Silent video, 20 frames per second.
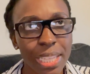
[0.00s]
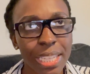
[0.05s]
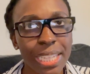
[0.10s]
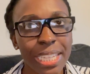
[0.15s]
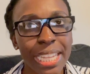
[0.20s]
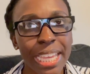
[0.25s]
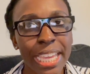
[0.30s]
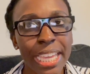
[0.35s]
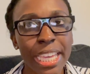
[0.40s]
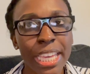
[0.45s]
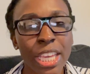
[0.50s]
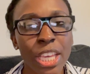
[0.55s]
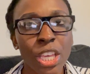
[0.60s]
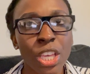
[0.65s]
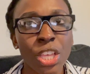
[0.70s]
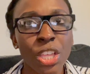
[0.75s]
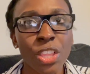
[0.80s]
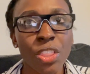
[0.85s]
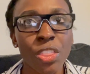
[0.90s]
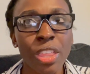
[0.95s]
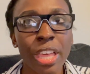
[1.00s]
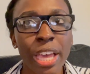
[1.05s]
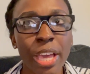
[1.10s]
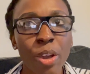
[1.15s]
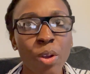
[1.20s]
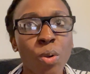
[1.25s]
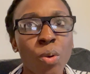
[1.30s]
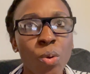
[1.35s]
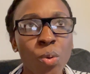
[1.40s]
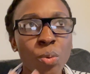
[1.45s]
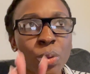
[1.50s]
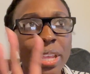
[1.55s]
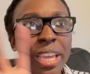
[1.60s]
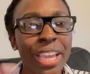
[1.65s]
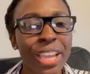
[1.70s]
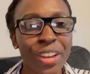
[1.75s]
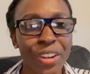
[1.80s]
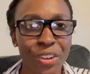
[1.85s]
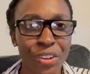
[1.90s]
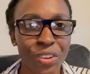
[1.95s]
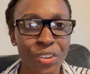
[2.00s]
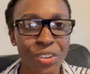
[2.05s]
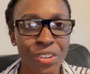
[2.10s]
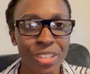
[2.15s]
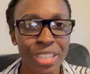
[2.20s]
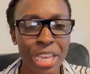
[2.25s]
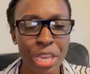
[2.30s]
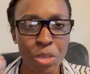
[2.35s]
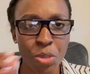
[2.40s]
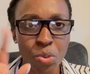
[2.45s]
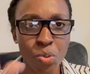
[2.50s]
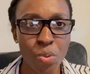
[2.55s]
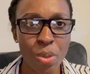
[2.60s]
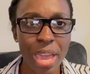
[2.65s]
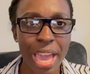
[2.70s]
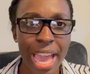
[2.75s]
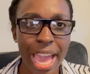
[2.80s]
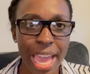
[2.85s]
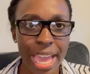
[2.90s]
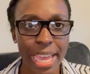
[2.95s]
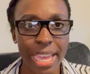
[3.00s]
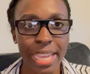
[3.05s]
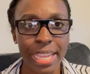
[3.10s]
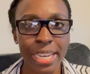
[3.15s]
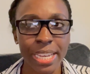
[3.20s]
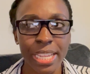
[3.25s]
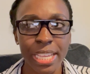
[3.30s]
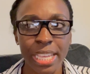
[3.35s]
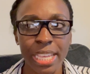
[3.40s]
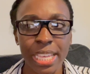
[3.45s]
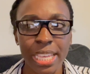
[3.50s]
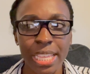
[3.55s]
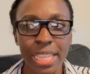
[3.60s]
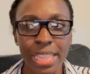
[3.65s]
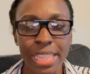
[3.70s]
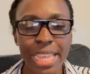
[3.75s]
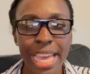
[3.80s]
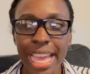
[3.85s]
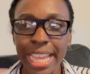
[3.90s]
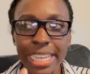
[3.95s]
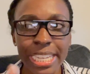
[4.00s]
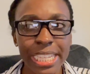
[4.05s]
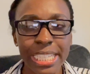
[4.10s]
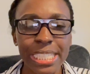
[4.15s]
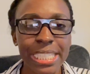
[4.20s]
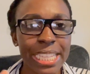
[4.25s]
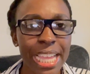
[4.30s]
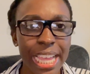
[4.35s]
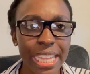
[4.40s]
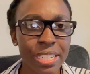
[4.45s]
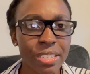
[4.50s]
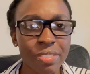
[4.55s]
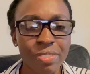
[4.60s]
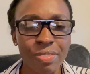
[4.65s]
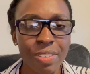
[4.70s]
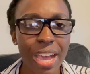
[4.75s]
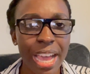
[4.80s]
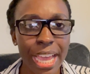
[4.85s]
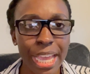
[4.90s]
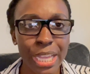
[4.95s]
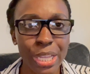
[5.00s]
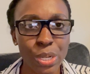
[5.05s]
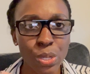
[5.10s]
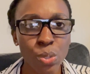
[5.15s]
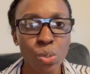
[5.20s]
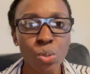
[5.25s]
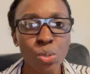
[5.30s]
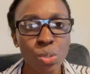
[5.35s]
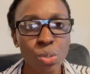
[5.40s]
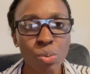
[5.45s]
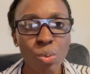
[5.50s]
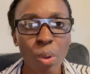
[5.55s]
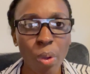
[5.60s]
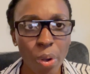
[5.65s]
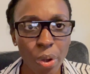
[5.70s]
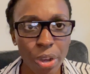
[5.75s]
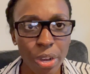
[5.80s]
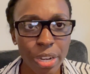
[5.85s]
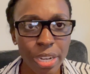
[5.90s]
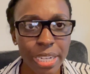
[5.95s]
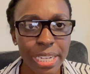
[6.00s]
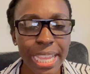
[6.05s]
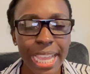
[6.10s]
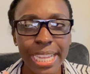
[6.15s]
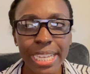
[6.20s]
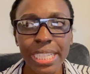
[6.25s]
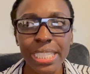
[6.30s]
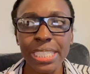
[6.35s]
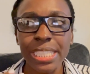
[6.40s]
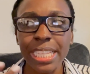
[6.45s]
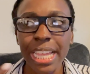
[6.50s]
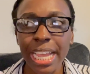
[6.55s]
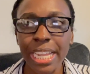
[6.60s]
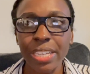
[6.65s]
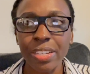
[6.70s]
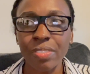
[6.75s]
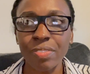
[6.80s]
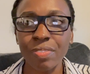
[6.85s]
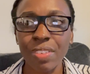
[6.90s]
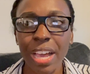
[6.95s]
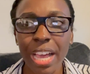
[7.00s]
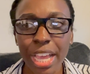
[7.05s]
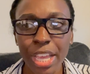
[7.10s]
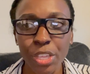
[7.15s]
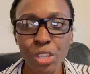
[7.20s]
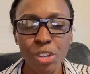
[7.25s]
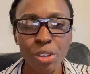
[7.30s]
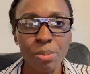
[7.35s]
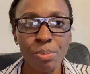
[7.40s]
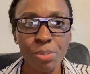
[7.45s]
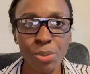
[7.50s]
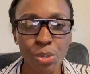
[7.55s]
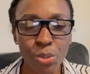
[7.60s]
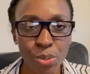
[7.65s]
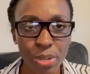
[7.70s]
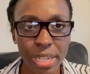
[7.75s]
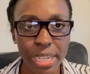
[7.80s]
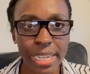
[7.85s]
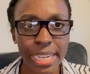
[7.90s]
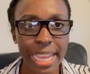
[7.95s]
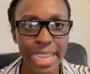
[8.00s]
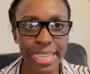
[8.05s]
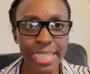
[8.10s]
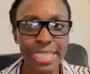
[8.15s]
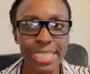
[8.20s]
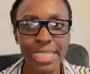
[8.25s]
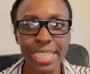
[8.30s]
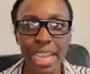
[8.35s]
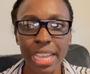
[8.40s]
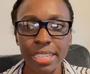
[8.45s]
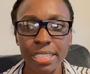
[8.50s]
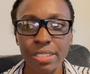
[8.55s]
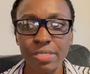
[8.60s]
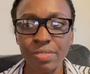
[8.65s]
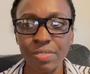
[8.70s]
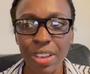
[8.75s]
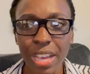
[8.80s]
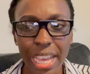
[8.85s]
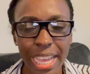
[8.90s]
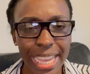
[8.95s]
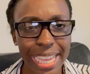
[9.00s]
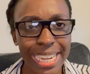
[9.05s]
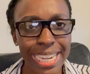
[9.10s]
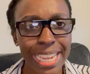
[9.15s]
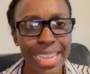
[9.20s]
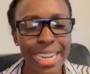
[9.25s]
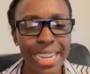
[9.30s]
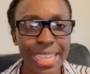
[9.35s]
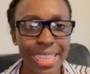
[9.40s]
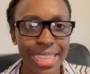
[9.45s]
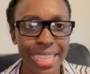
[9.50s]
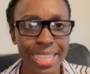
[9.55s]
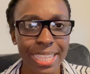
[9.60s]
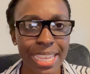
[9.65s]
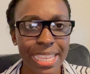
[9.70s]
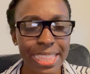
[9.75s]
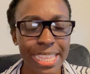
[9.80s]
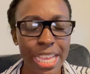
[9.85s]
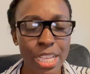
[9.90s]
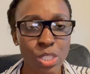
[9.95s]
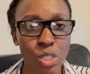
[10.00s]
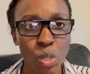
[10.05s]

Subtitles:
Like, that old hair that you had, that does not define who you are. That does not define your beauty. That does not define anything like that.